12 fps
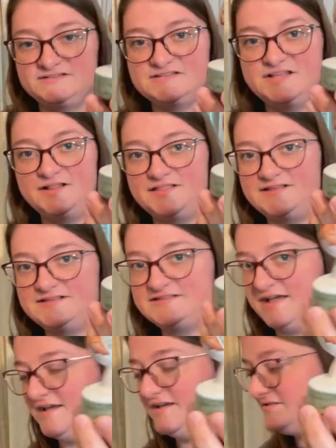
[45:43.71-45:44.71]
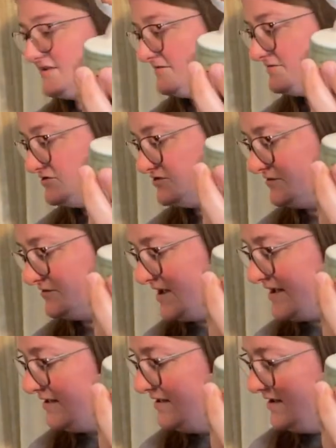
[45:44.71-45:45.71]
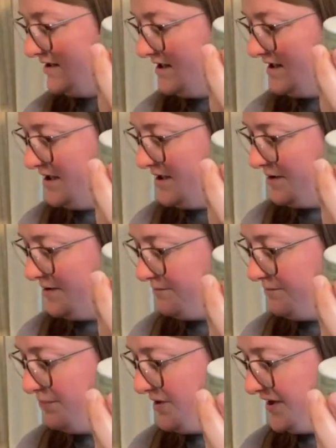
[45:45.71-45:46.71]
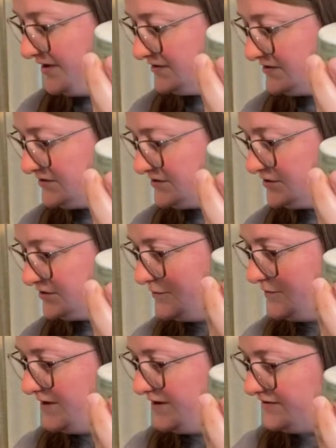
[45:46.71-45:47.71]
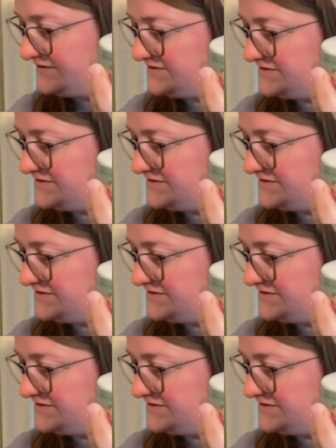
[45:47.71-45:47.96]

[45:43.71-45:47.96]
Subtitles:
because none of these guys have to do that. But where is it?